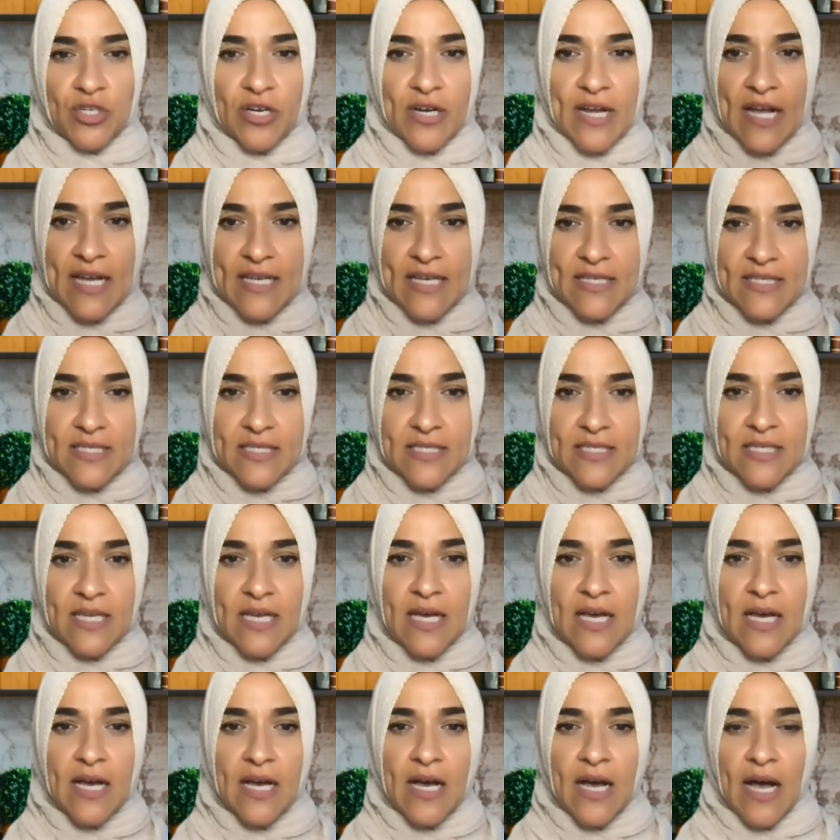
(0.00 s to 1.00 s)
asks,
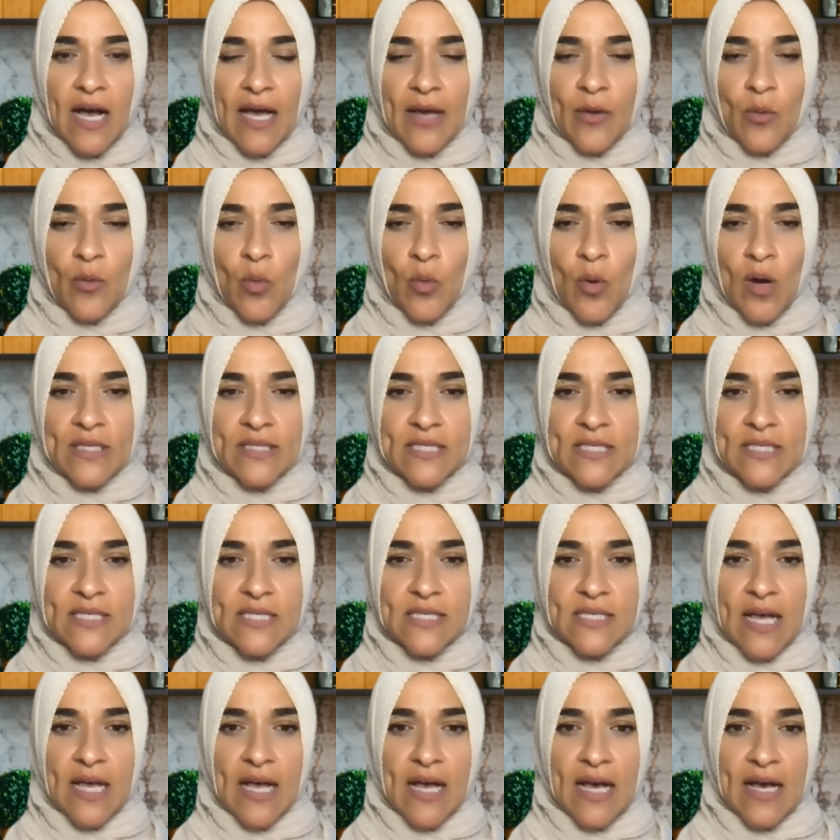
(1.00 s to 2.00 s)
I was once
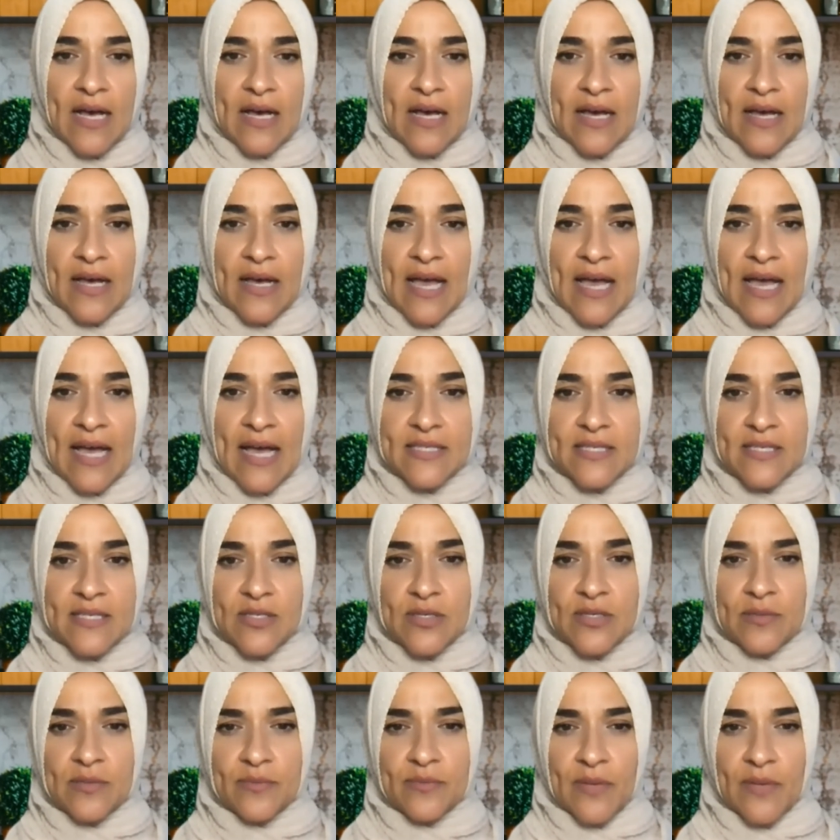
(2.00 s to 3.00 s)

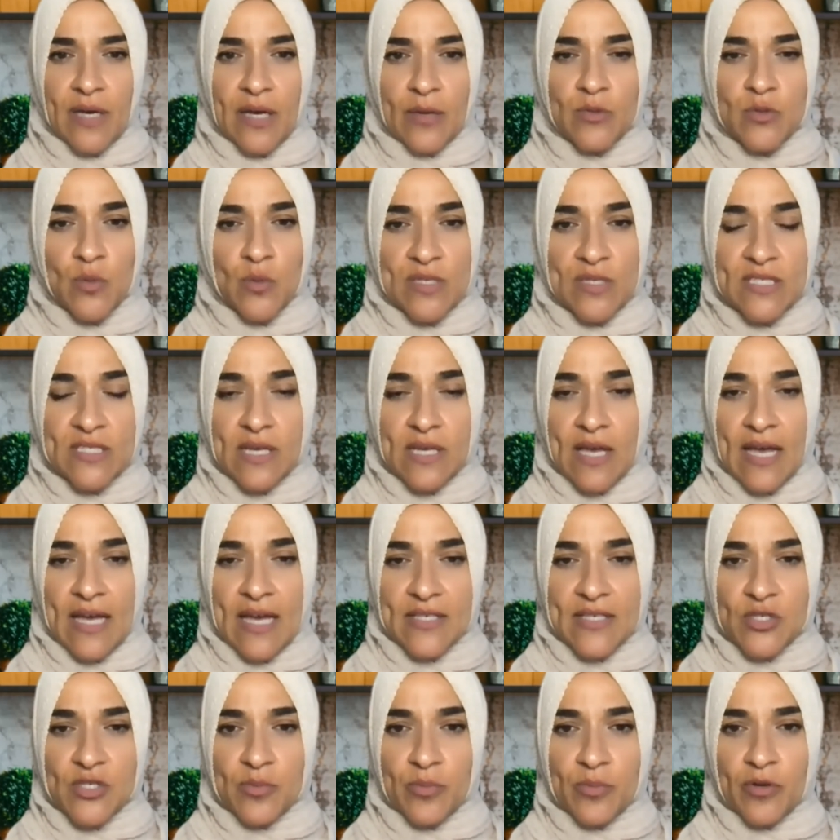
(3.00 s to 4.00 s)
asked
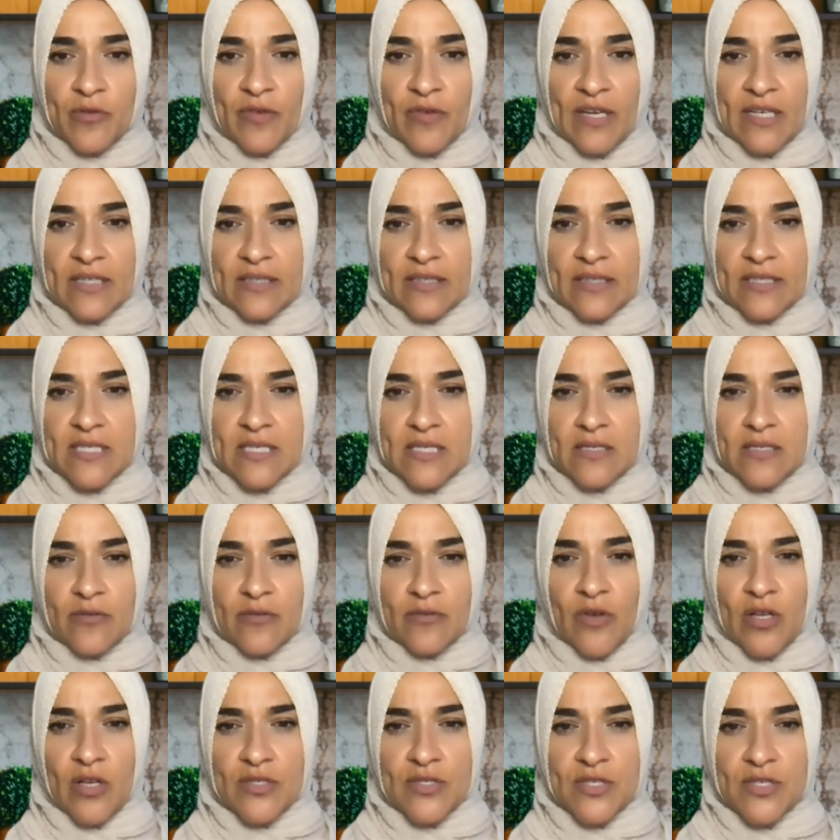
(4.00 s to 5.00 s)
to provide a list of
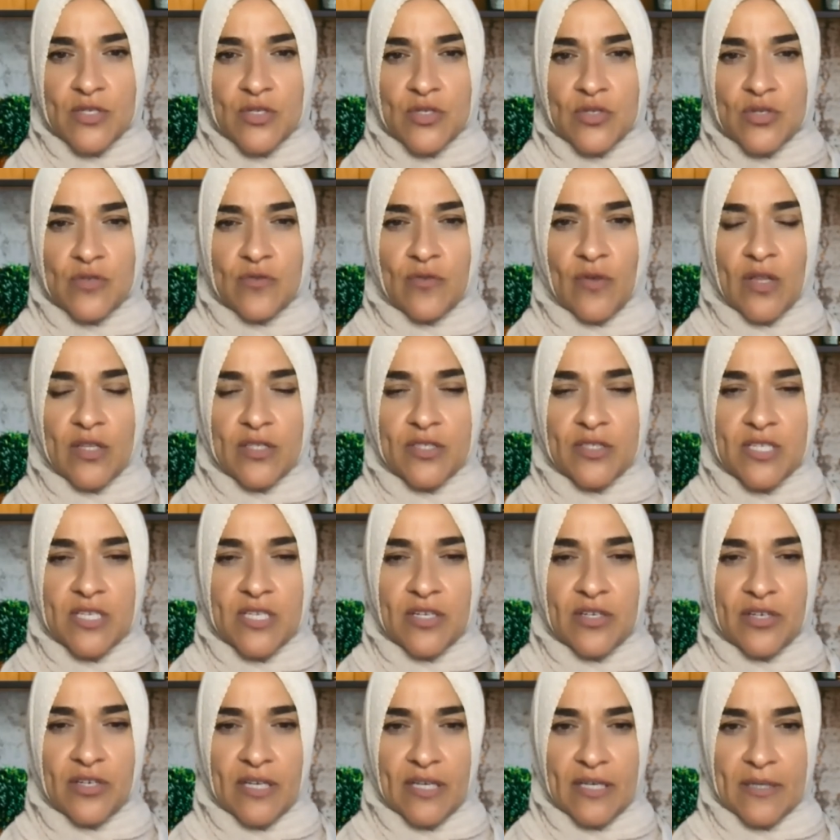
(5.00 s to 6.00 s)
all sisters
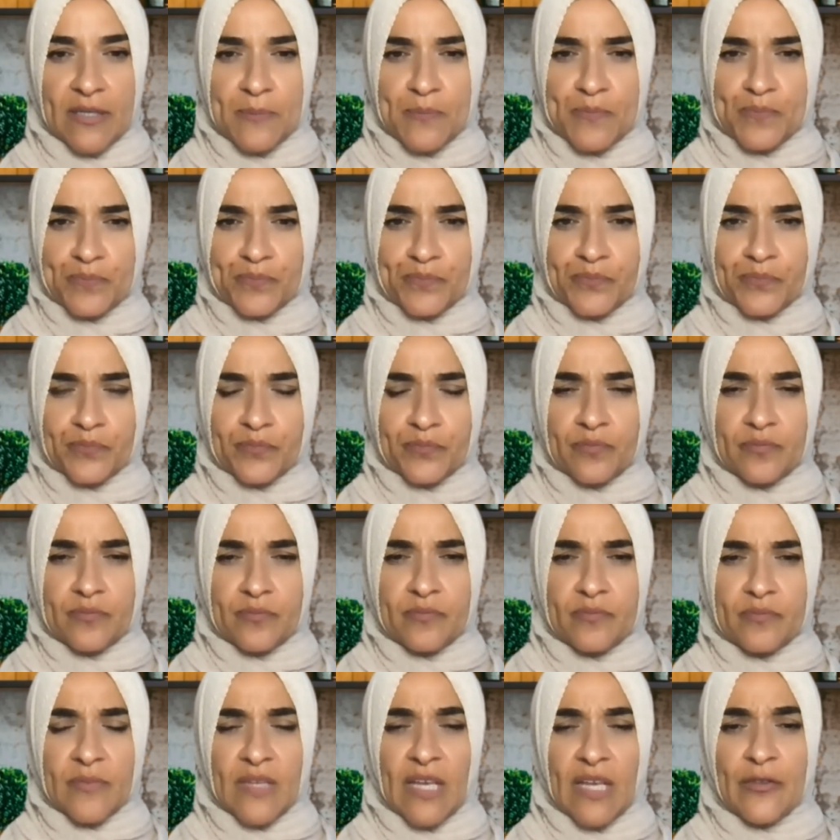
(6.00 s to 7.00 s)
volunteering
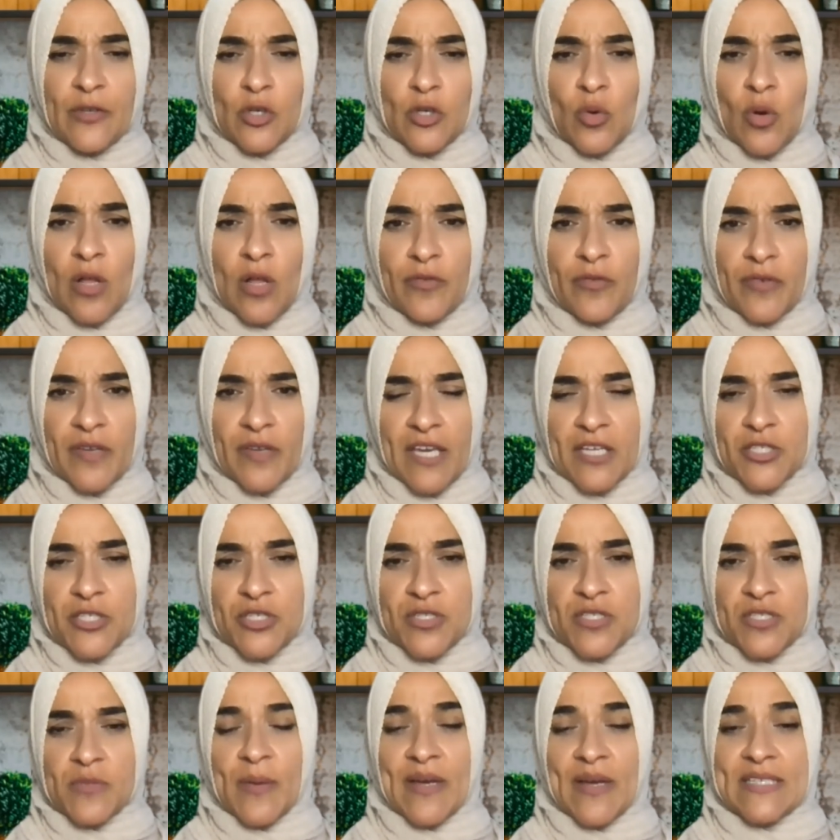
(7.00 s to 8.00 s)
and their
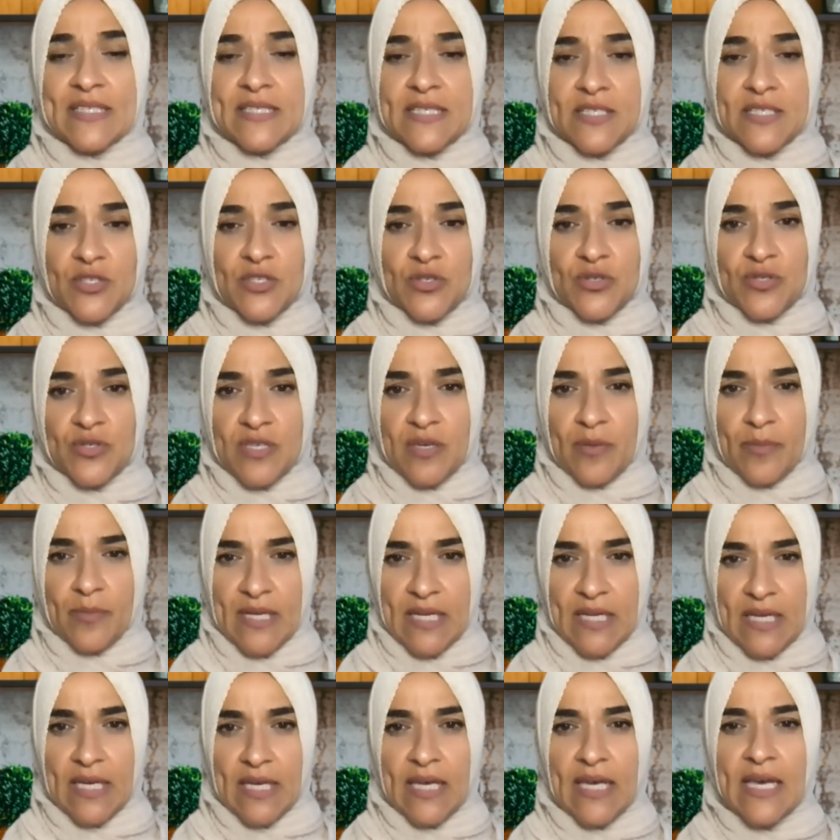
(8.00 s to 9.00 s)
qualifications by sisters
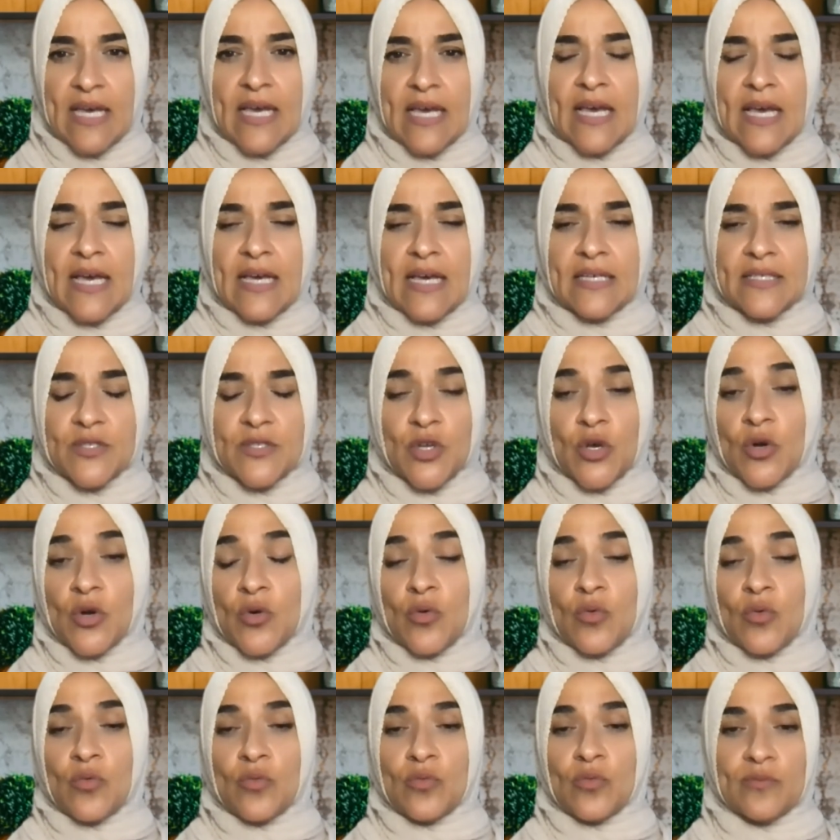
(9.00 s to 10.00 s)
committee.
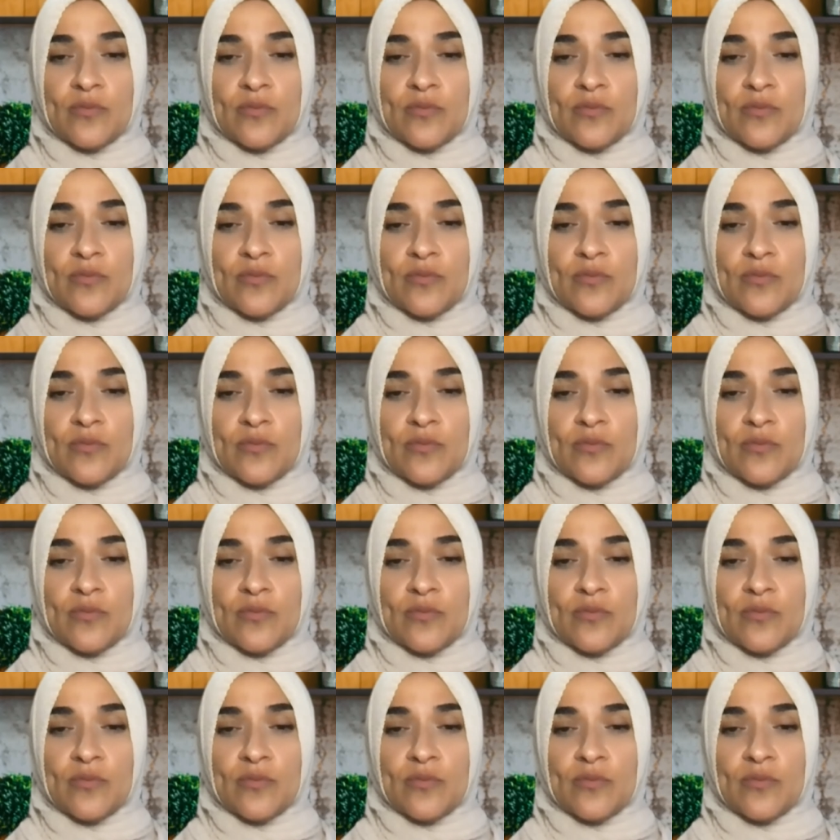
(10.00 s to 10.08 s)
So